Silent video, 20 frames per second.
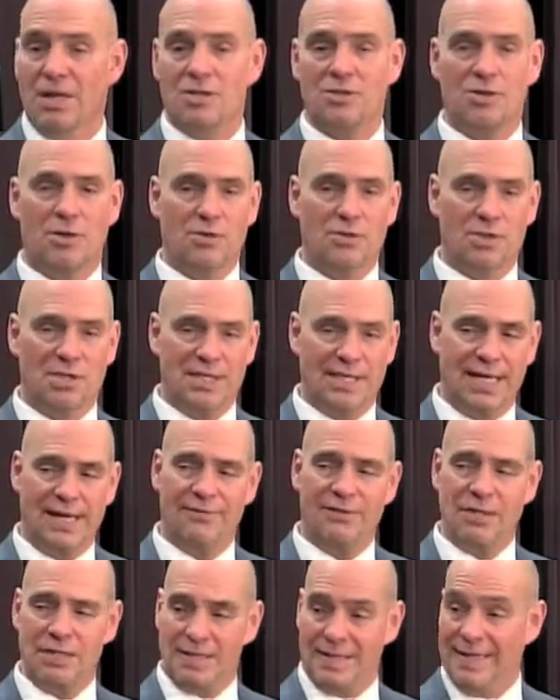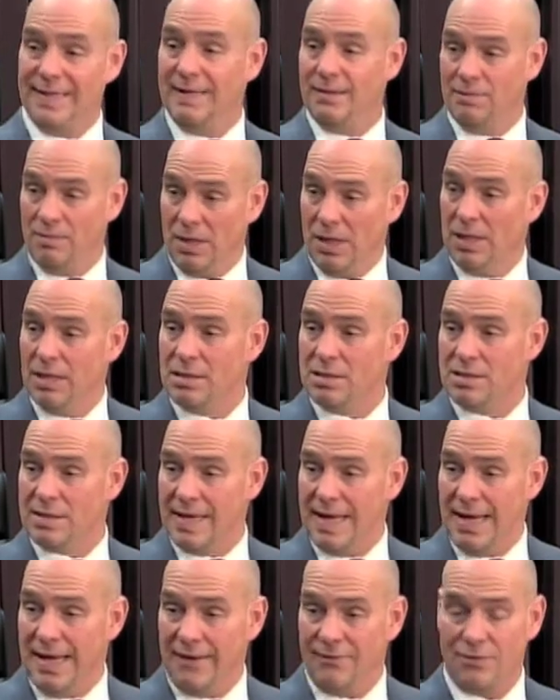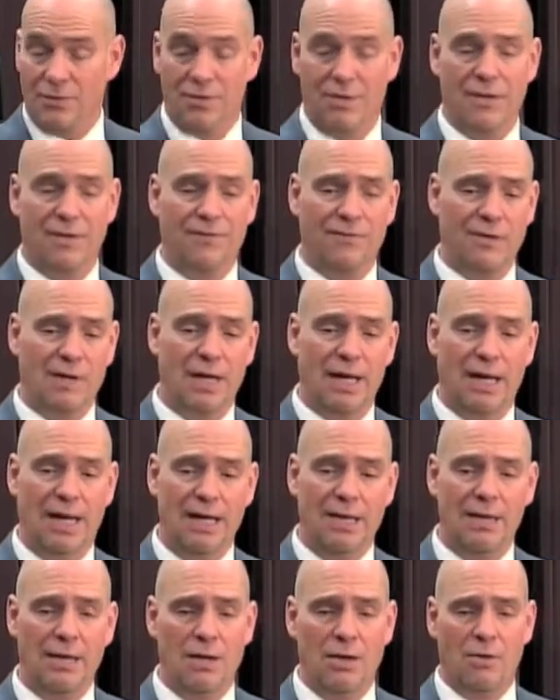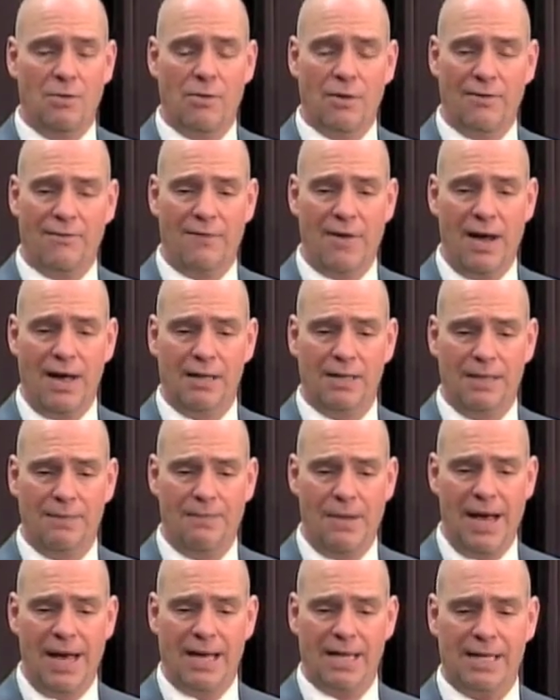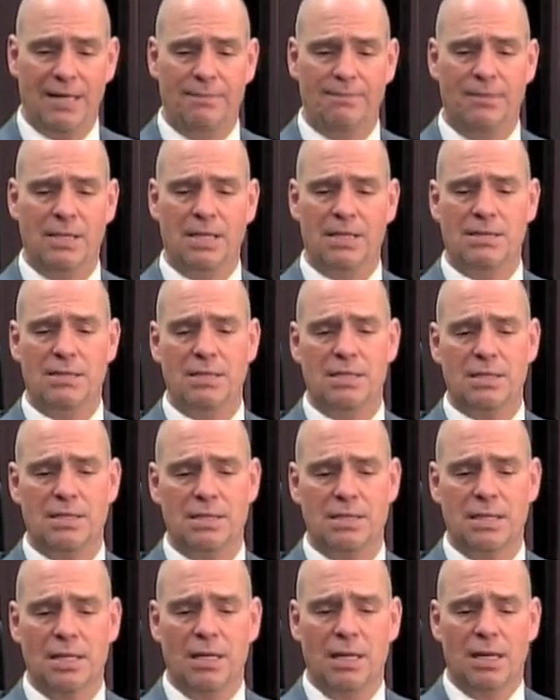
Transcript: So 17 months after the flood, we're finally back in business.